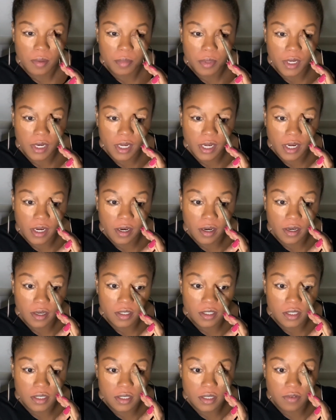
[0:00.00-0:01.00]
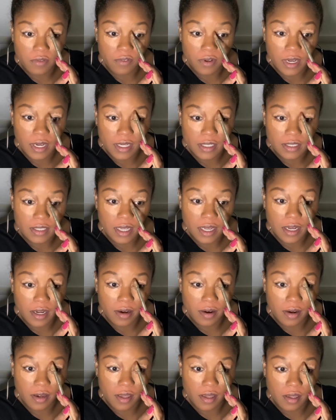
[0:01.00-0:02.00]
put it here, it just defines that
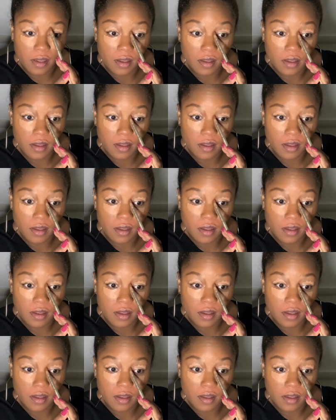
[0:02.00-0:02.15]
area.